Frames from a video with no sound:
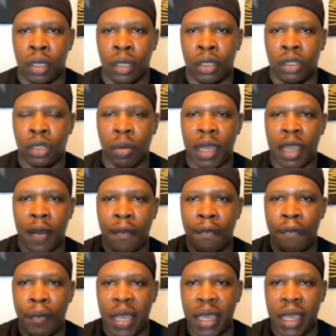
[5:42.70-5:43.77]
Some of your
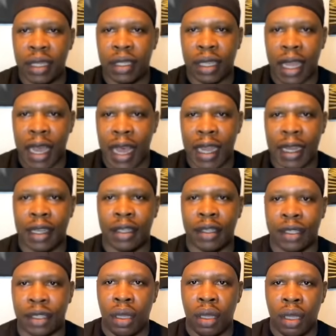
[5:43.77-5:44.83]
biggest
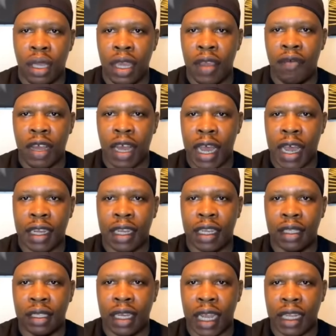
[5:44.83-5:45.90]
artists, even
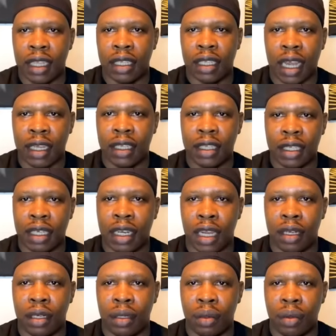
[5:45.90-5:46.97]
artists that is
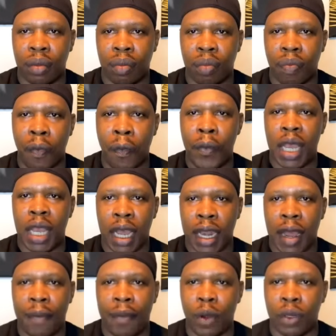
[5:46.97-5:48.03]
considered bigger
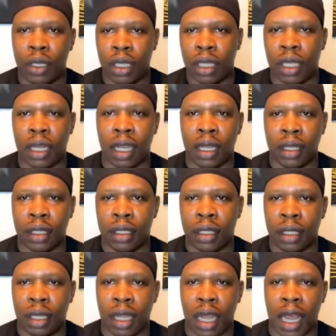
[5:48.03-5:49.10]
than Bounty Killer,
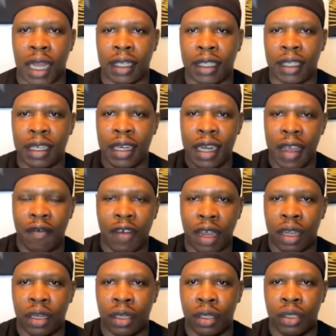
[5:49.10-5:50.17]
has
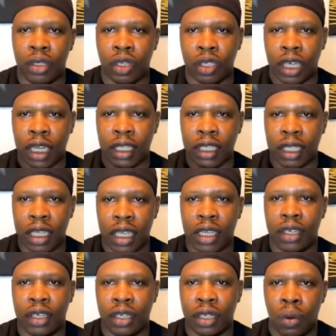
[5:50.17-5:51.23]
never touched a
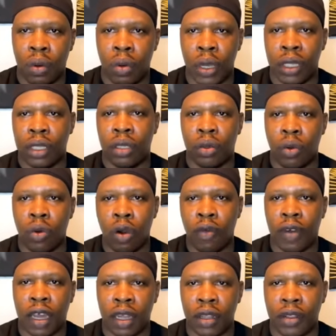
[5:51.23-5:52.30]
stage with
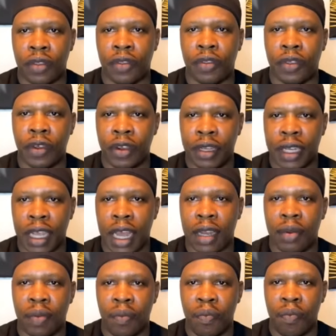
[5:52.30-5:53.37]
over
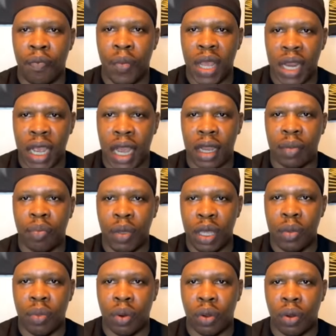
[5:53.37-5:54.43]
30 million
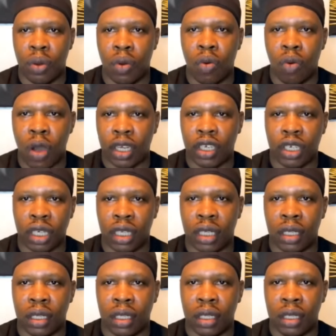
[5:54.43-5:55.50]
people
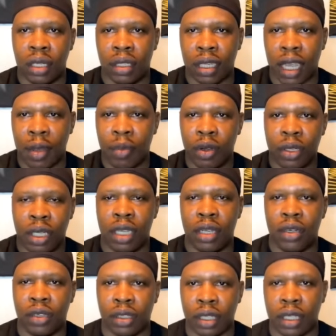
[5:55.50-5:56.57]
watching
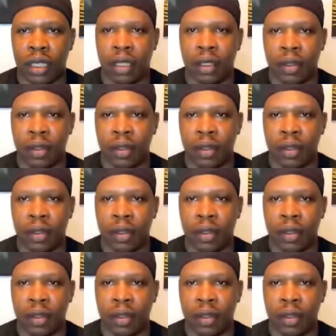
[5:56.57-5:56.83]
simultaneously,